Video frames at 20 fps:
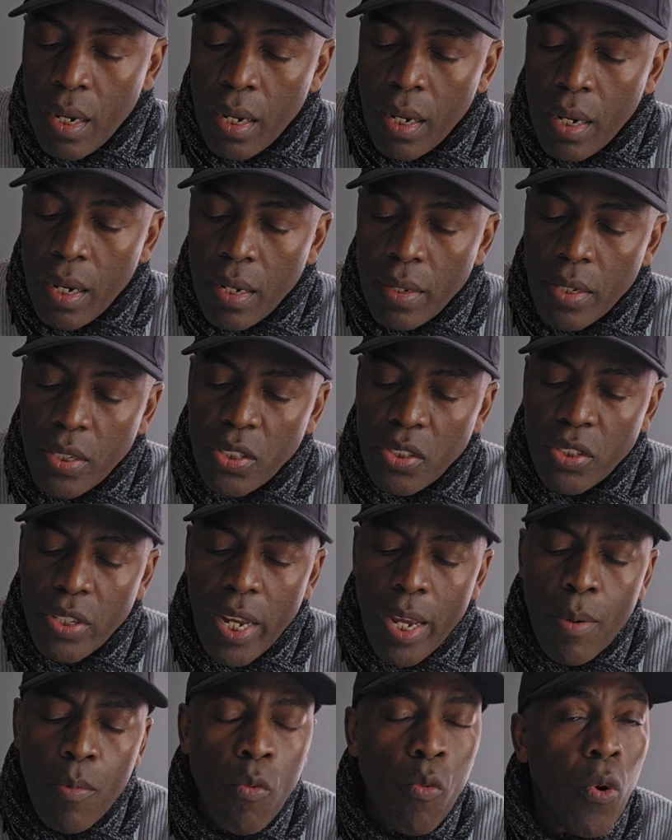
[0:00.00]
In the
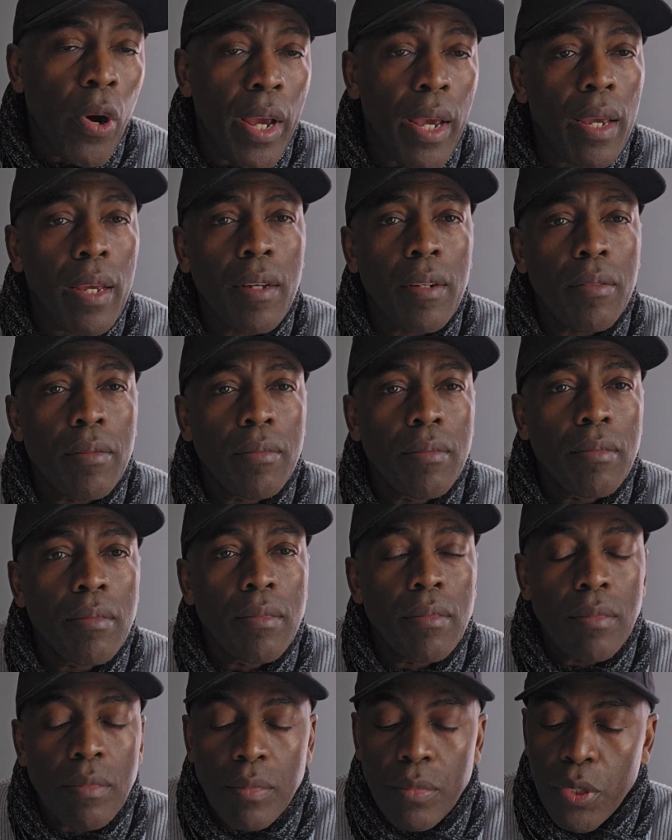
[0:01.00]
same way,
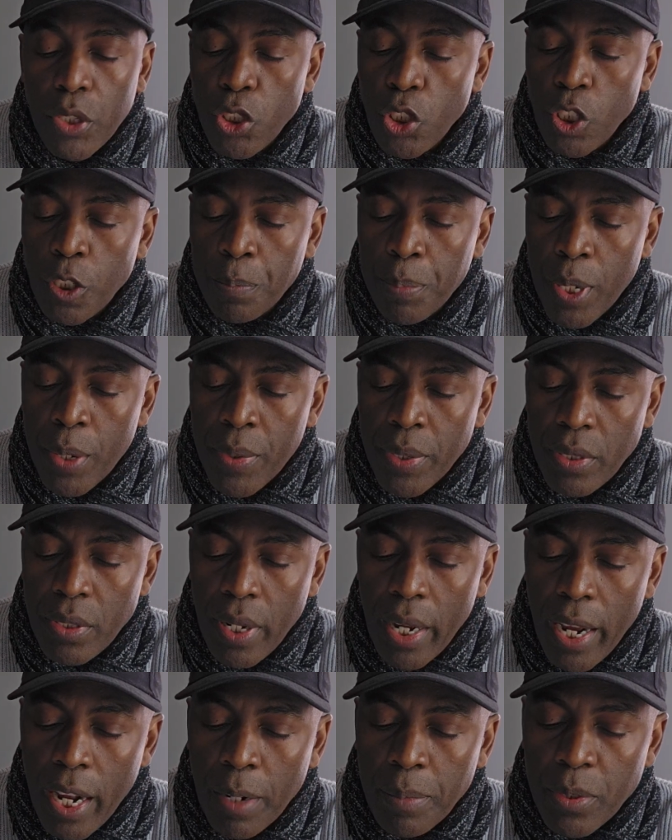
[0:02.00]
the Spirit
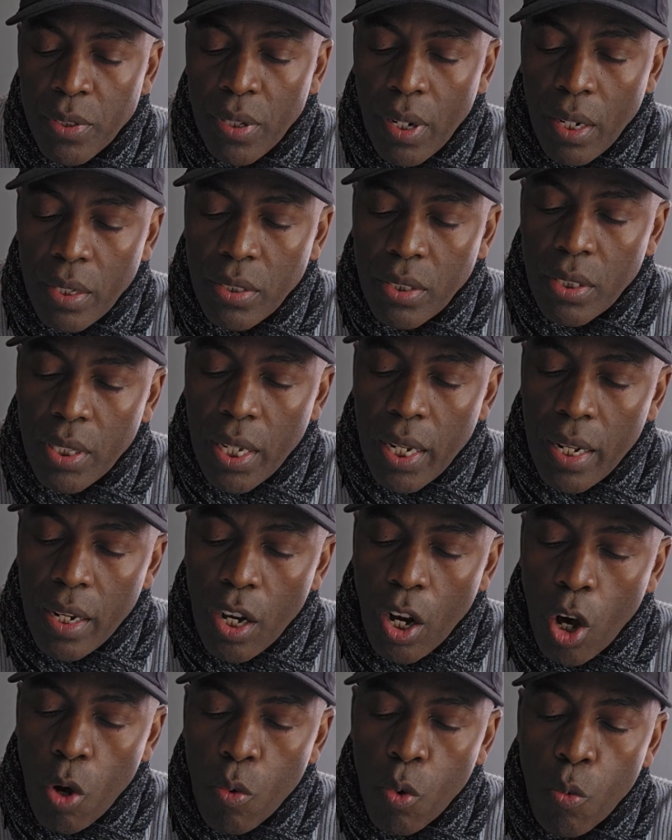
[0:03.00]
helps us
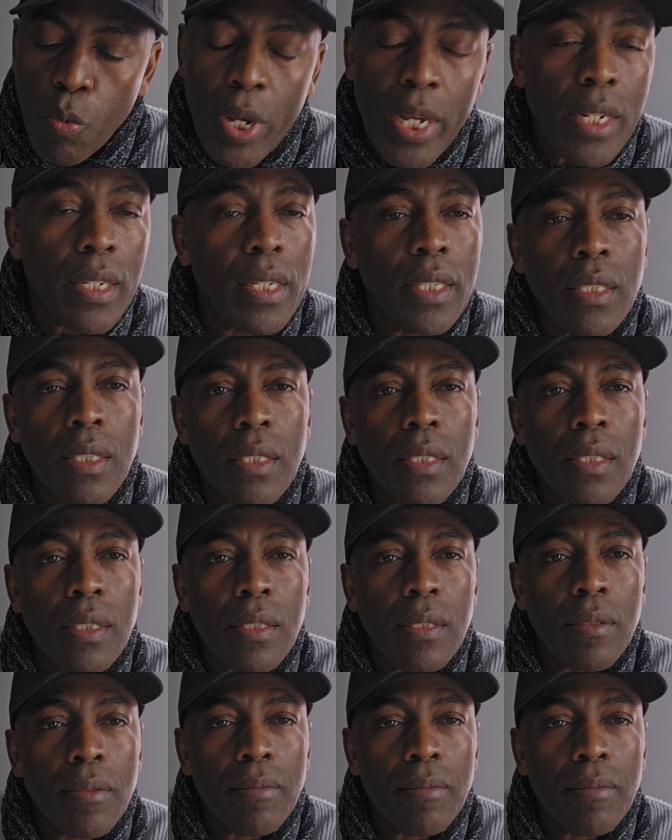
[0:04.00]
in our weakness.